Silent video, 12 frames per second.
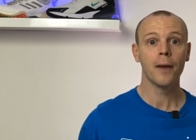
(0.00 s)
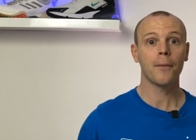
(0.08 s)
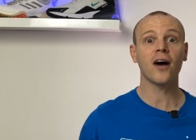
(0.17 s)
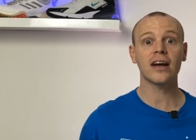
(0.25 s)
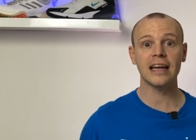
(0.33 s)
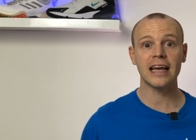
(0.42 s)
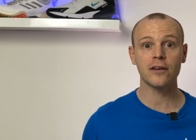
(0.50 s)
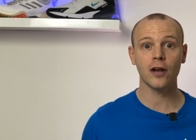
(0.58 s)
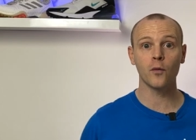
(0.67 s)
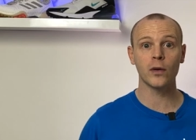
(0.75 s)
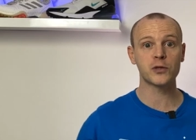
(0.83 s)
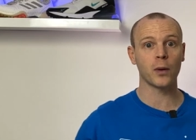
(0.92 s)
but I'm gonna let you
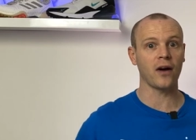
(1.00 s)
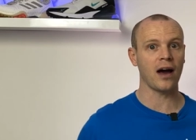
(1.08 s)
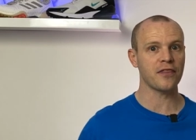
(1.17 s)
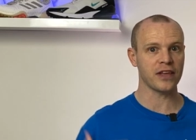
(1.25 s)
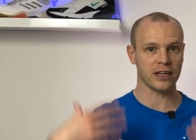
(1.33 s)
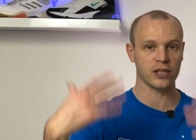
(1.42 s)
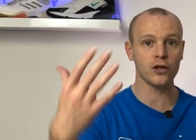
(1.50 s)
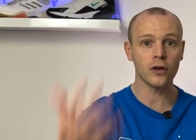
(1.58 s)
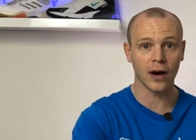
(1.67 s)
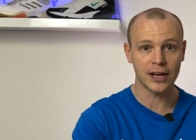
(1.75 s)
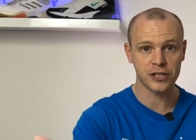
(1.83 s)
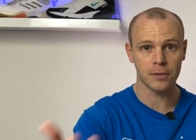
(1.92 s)
know which one I think you
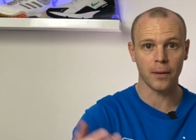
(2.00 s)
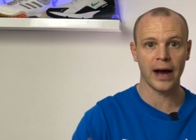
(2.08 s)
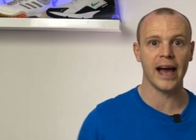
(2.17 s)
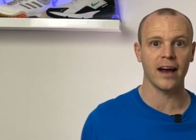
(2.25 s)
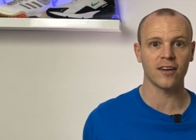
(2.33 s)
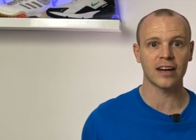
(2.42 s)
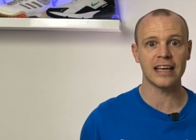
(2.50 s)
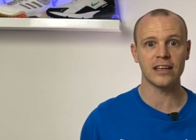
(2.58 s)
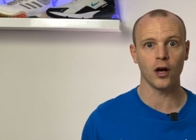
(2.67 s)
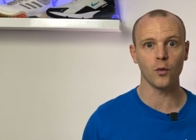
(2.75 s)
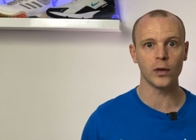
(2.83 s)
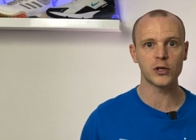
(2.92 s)
guys should buy, and I'm gonna let you
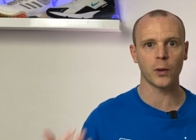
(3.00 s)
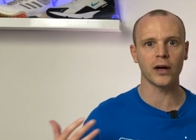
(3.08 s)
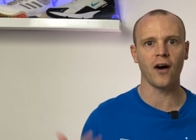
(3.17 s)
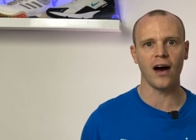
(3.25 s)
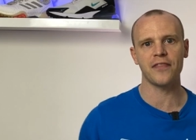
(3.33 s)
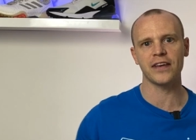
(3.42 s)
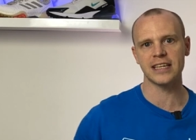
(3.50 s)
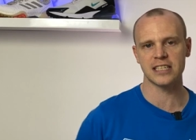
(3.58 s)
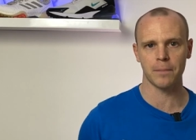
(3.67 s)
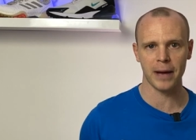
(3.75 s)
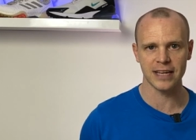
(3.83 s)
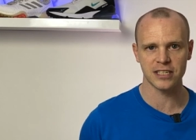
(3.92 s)
know which one I think is
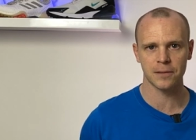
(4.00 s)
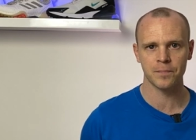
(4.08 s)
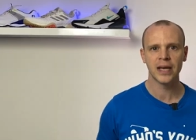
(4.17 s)
the best.